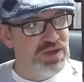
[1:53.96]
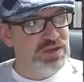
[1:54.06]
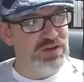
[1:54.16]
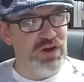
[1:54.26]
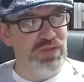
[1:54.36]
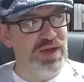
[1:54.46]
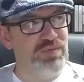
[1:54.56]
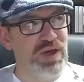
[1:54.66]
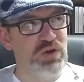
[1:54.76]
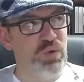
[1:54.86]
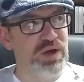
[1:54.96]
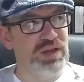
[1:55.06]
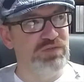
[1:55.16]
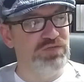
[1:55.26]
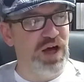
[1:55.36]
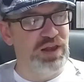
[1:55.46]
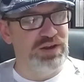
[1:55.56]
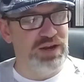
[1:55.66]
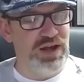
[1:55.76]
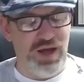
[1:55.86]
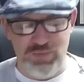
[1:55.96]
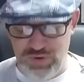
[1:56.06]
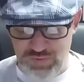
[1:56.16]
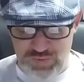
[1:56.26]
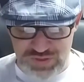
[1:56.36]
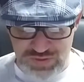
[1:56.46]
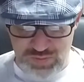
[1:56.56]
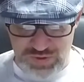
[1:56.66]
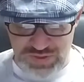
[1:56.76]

they quickly followed it up with